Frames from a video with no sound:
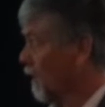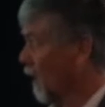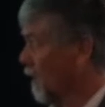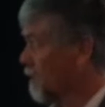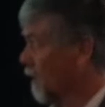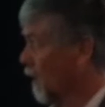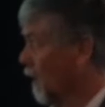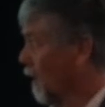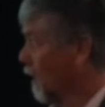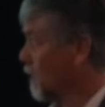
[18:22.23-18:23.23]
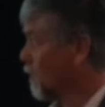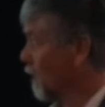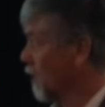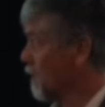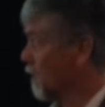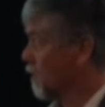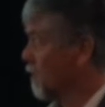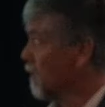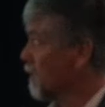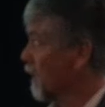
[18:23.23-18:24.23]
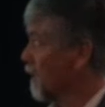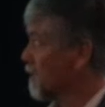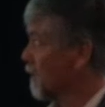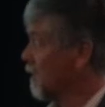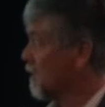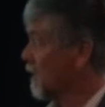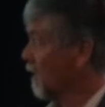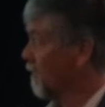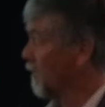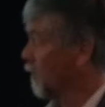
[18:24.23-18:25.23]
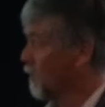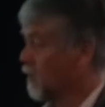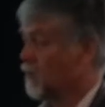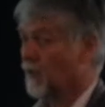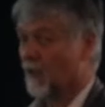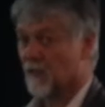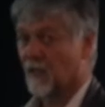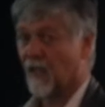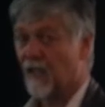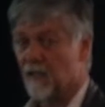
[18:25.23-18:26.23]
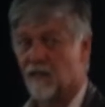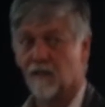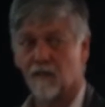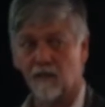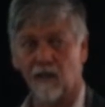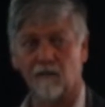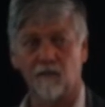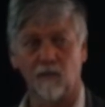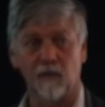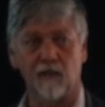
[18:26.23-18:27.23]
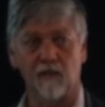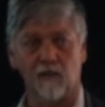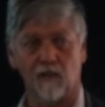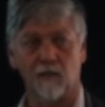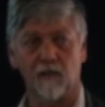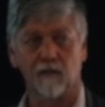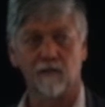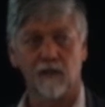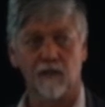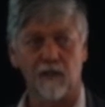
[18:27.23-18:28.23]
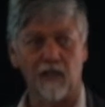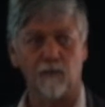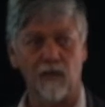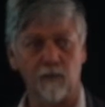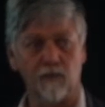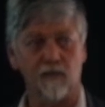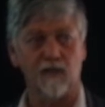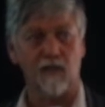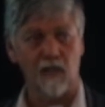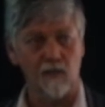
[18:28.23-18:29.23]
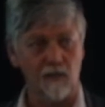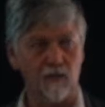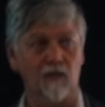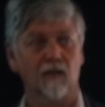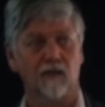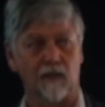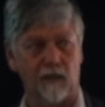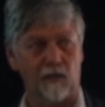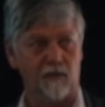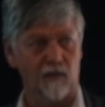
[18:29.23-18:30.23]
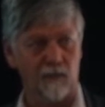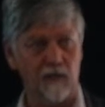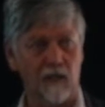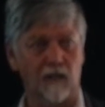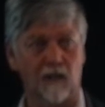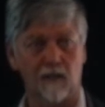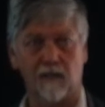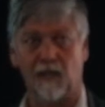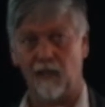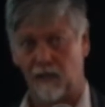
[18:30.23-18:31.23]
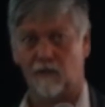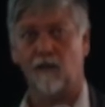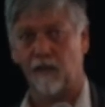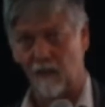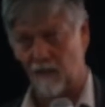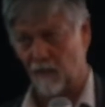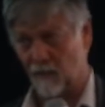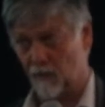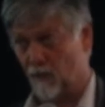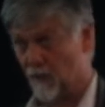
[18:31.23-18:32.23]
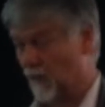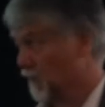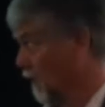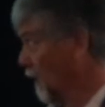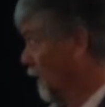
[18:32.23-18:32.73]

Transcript: that took until 2007 or 2008 to get formally described, to get people's attention, the taxonomy done, and say, hey, crikey, these are new things.